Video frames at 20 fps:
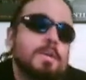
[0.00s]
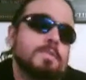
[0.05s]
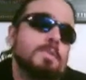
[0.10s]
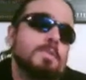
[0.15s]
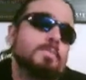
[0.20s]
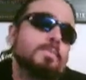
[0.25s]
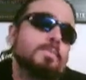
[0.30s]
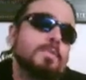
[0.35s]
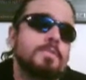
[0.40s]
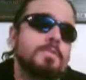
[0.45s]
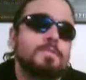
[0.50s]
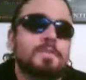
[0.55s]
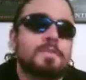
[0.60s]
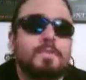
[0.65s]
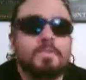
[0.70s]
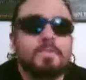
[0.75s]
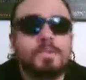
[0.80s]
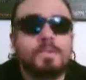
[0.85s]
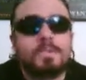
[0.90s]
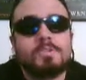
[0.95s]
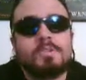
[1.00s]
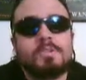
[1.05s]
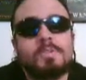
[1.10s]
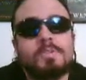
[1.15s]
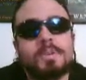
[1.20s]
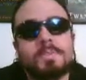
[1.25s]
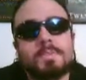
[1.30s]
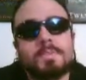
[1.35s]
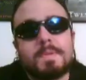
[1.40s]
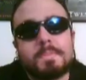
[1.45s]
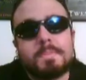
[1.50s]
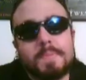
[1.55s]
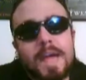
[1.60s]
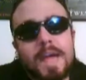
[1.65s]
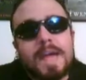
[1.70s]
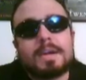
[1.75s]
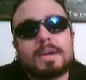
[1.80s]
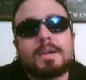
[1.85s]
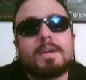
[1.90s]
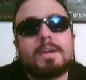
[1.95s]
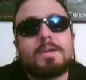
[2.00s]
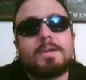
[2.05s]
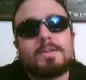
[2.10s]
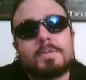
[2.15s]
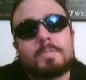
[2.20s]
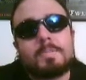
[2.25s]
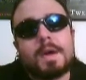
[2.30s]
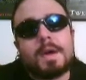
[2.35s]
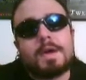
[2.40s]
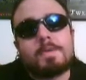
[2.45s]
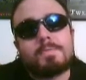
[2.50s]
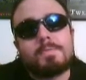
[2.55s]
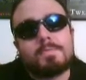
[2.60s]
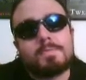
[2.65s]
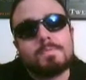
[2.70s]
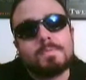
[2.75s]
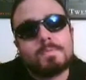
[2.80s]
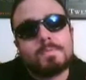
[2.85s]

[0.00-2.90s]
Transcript: Alberto Del Rio is going to be back, cutting about